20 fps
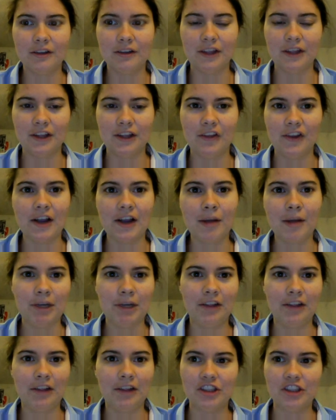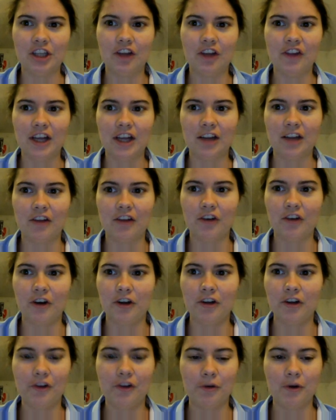It's a company that's just getting
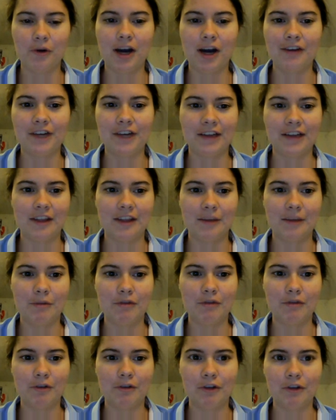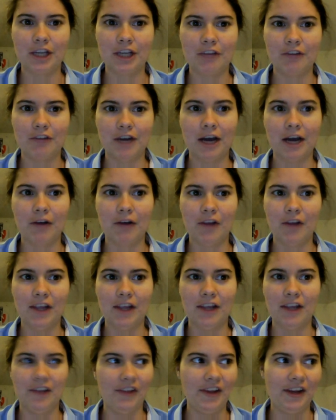started, so contact them if you're looking for
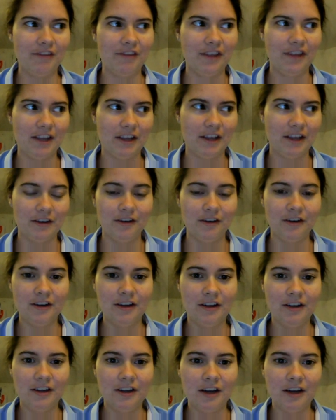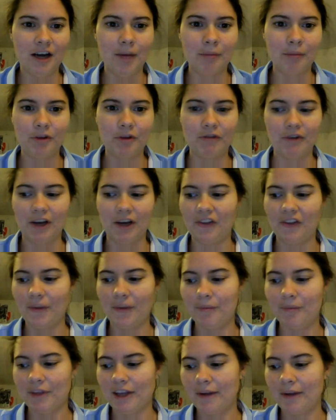housing and see if they can help you find
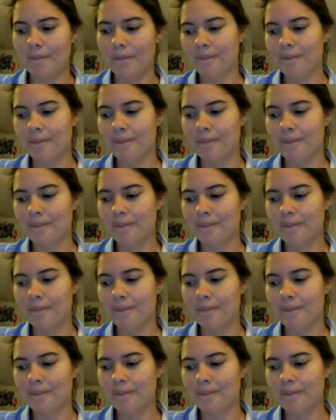something.